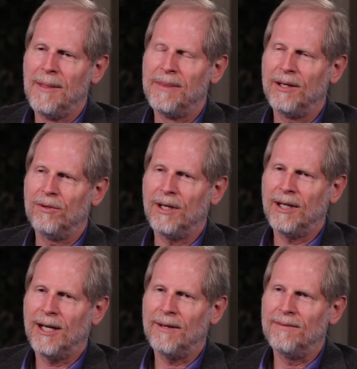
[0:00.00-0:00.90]
that
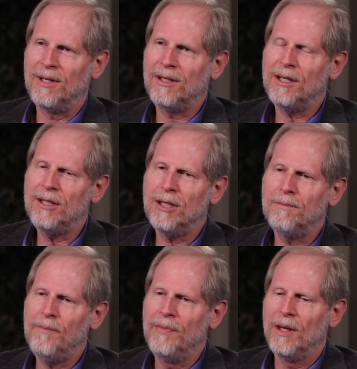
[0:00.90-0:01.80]
uh, the
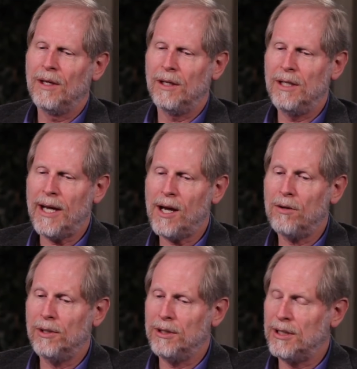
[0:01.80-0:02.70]
kingdom
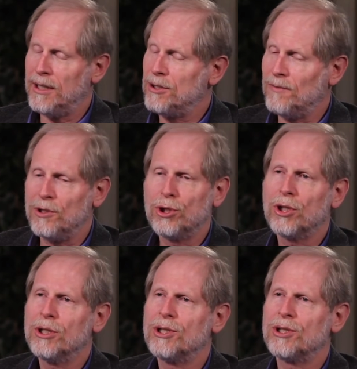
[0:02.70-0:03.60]
now in the age of the
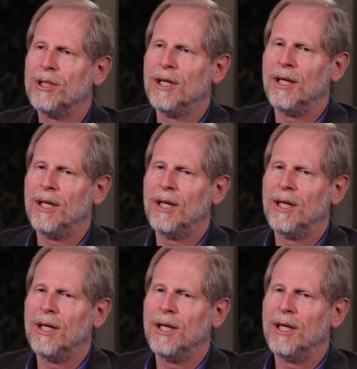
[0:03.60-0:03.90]
church